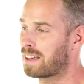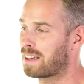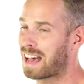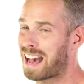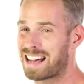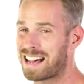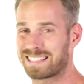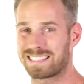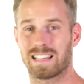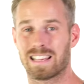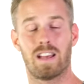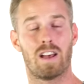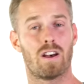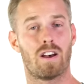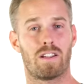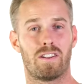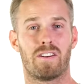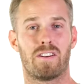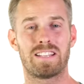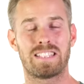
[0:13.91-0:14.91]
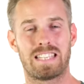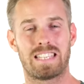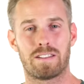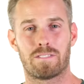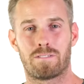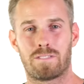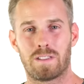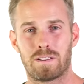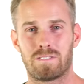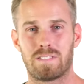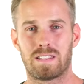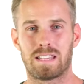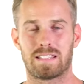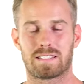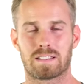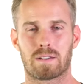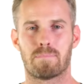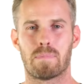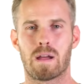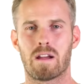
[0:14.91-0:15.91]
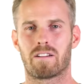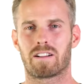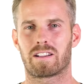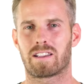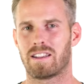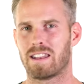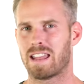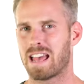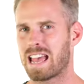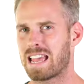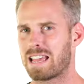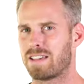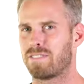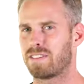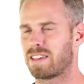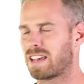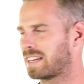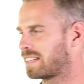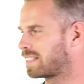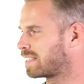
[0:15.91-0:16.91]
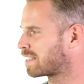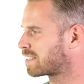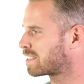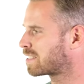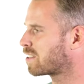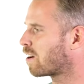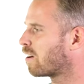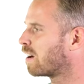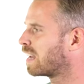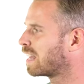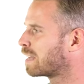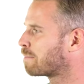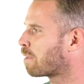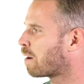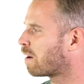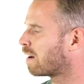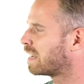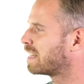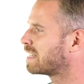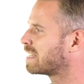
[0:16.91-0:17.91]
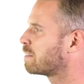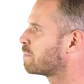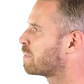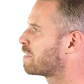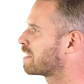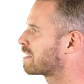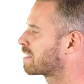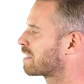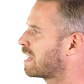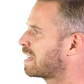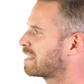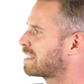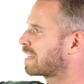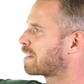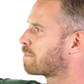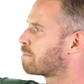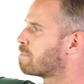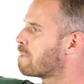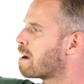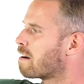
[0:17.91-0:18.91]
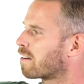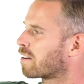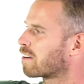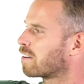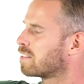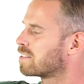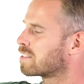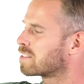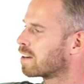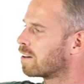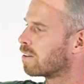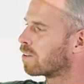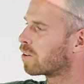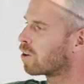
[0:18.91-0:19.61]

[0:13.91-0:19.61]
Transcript: that has 1950s American aviator styling behind it, with this classic American style